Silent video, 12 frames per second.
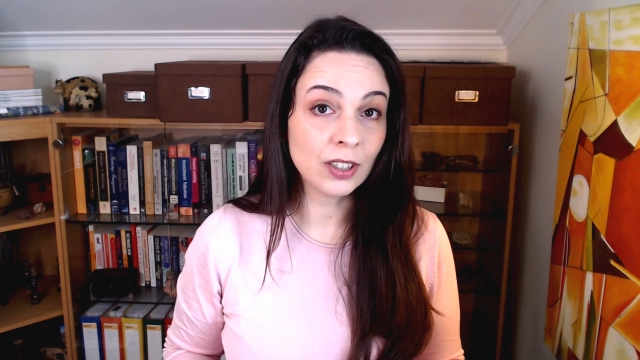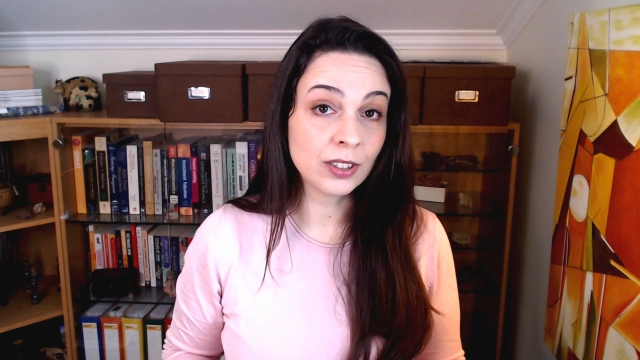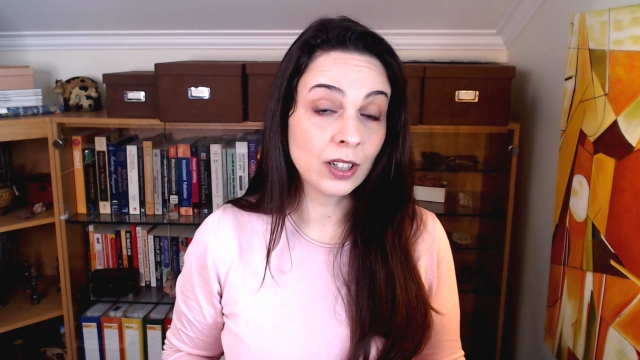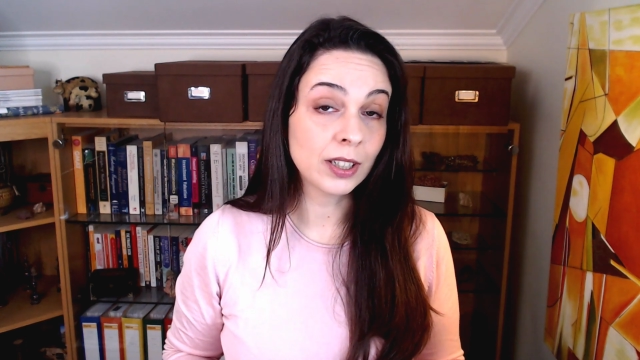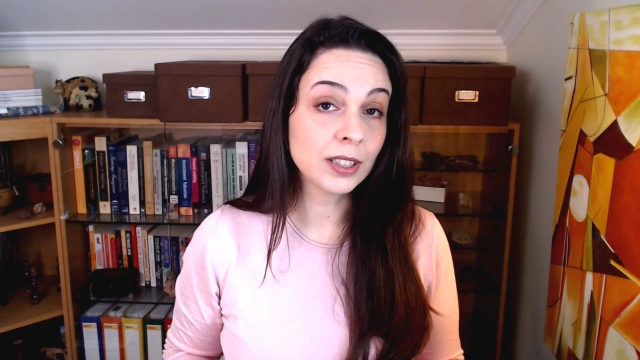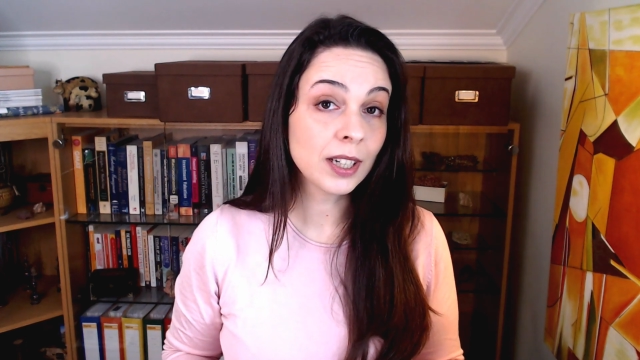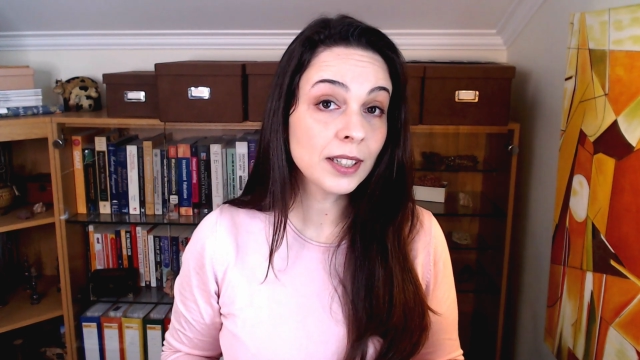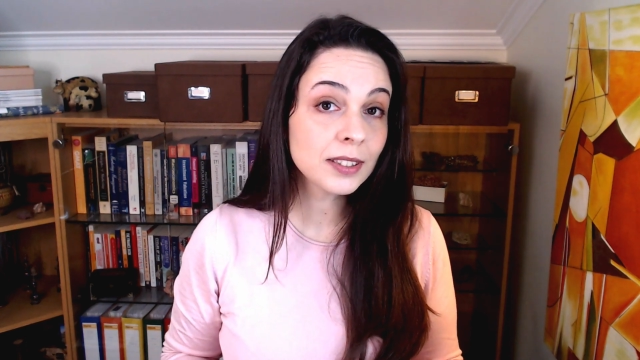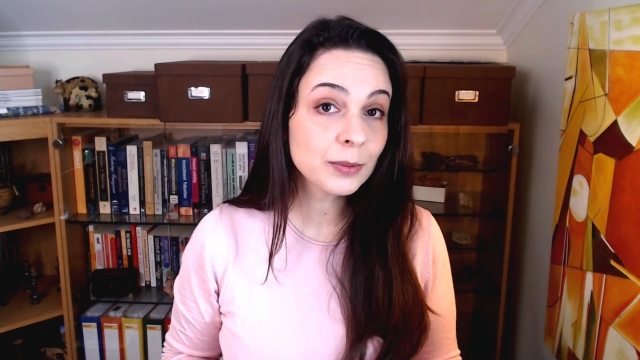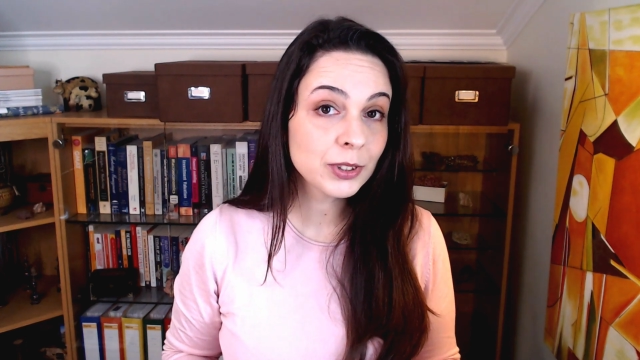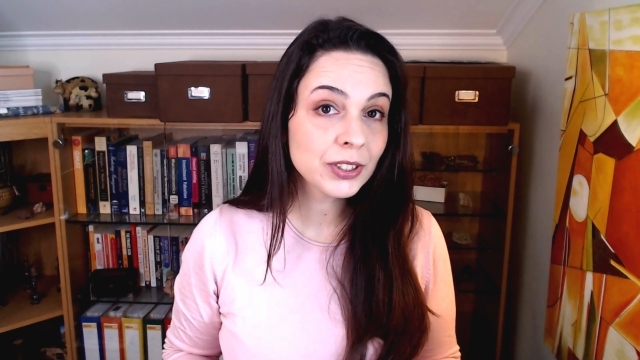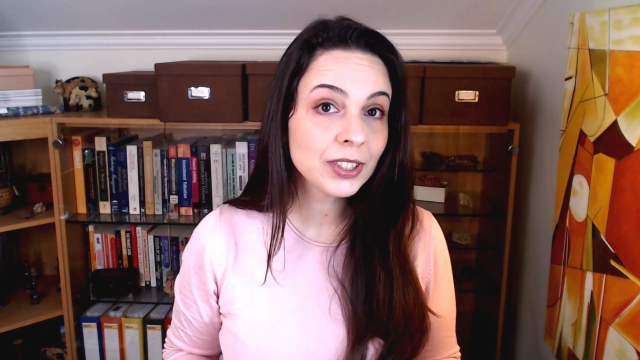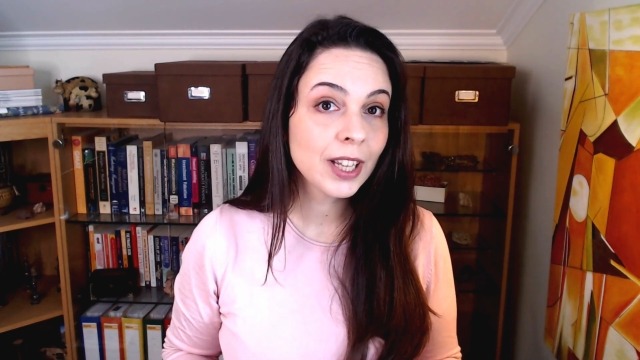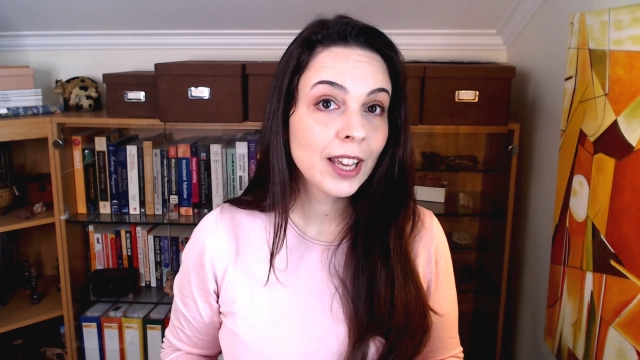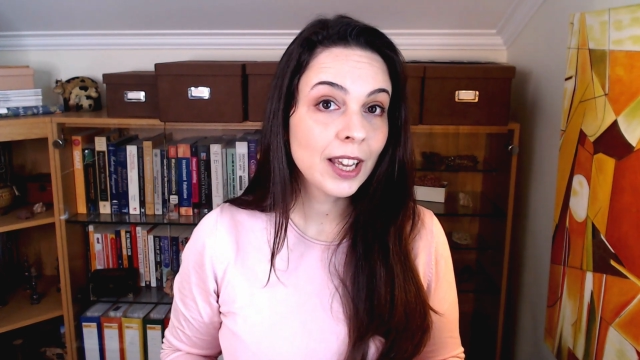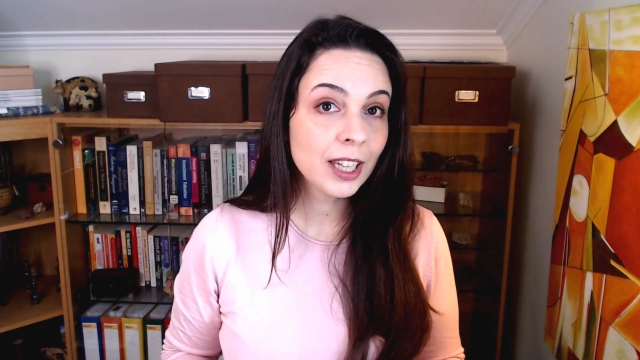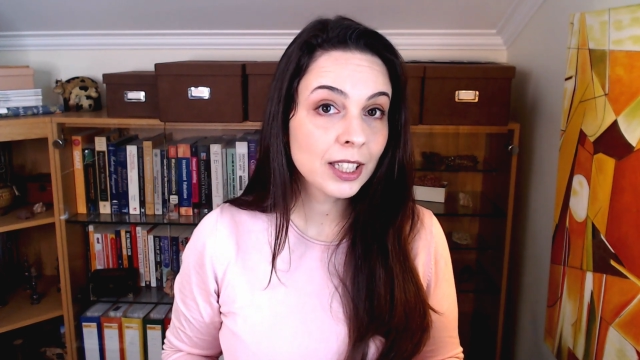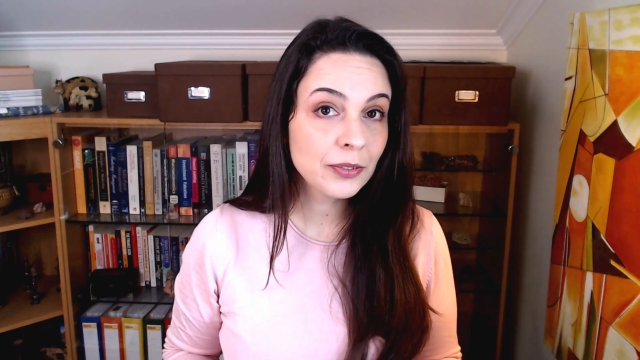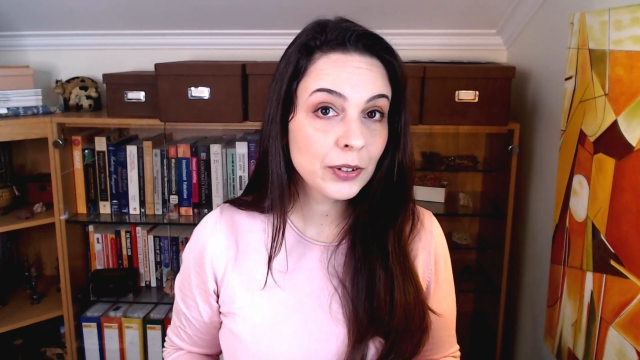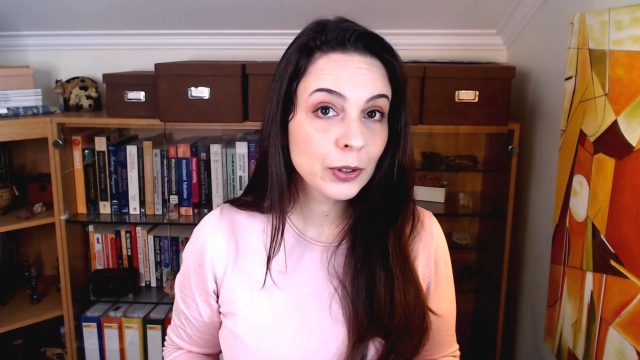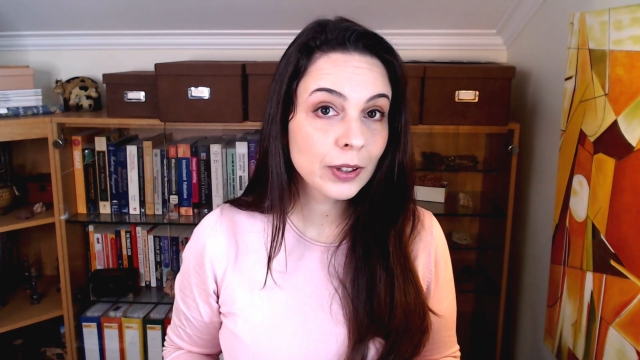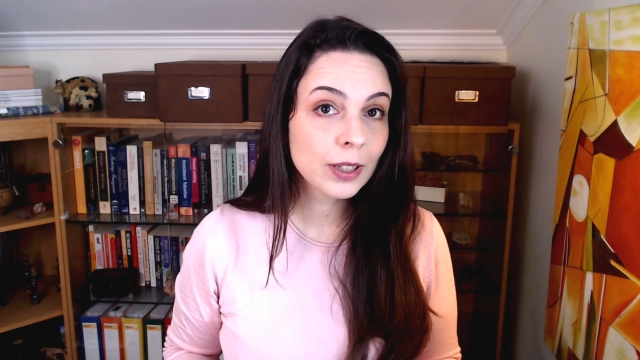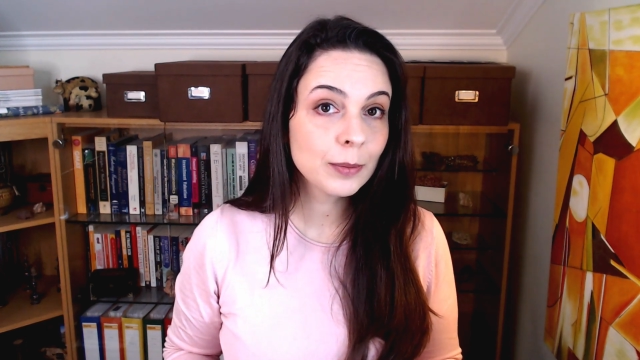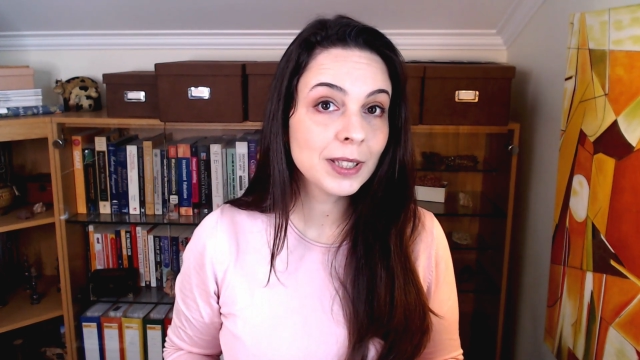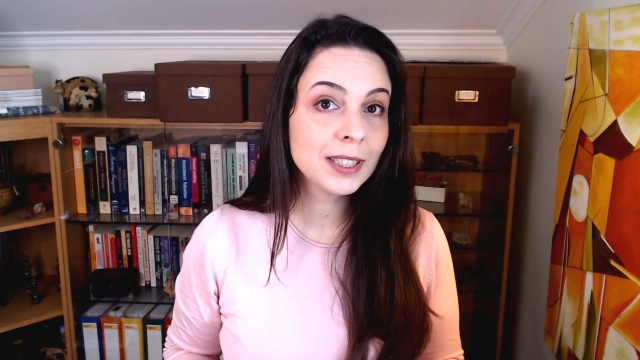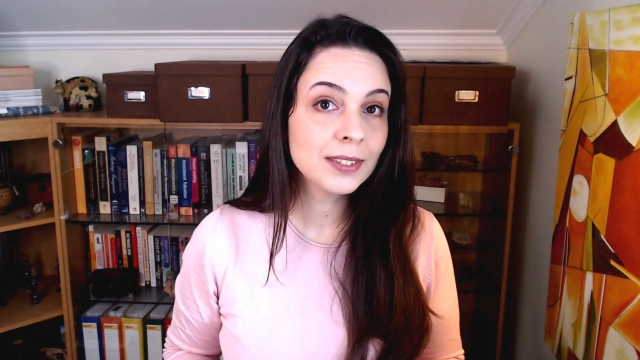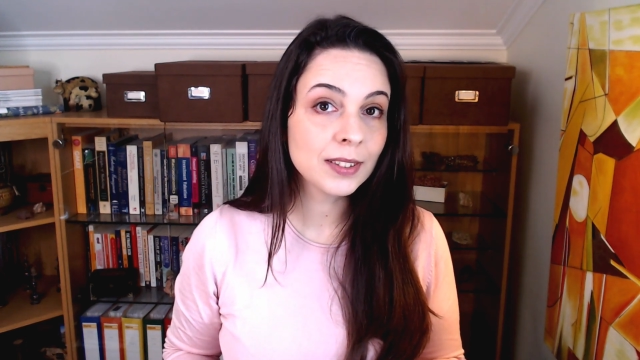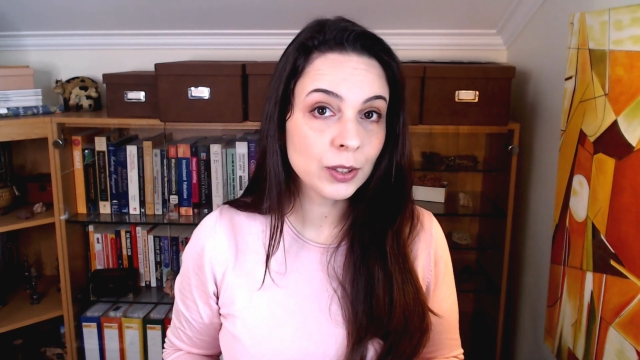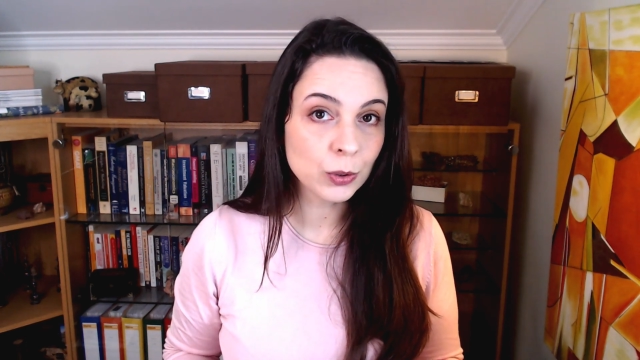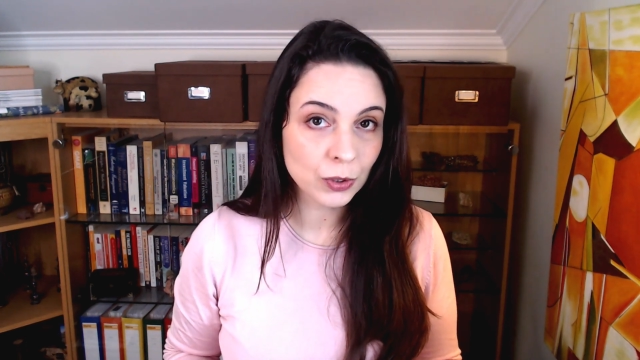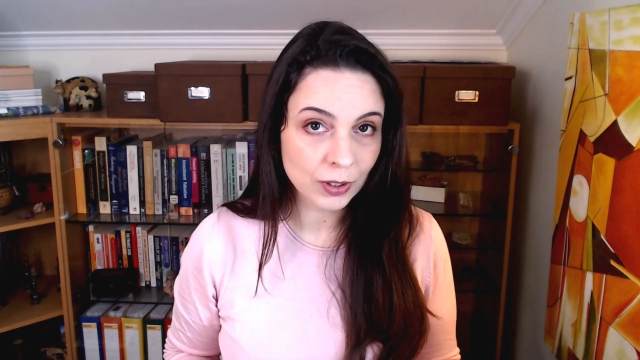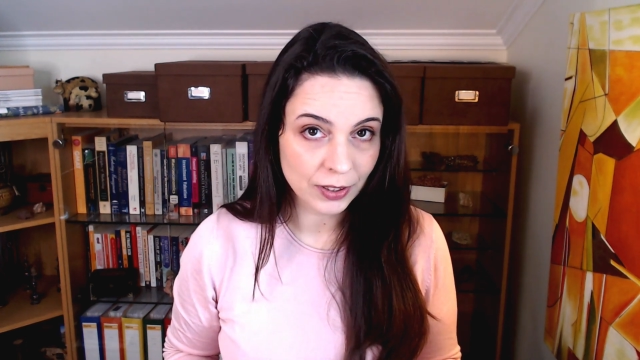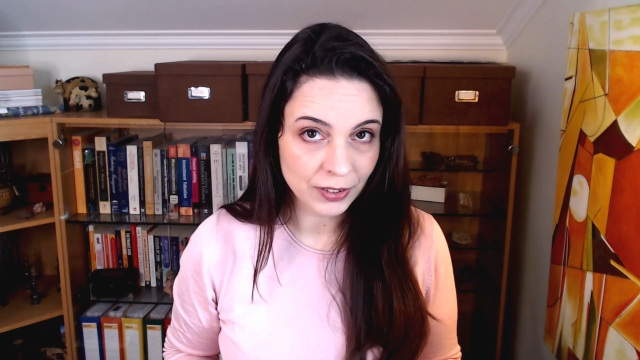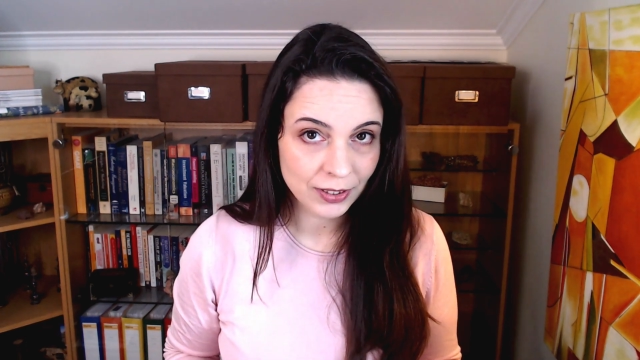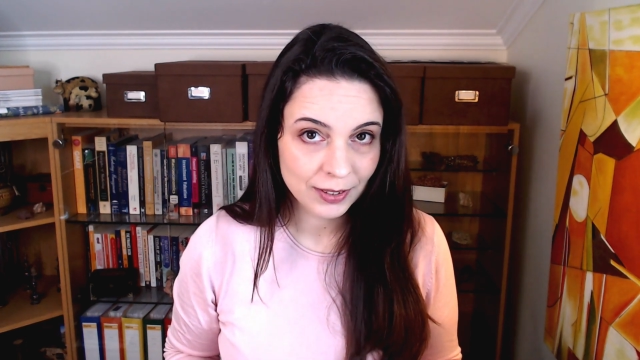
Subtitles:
are target customers, interviewing them is useless.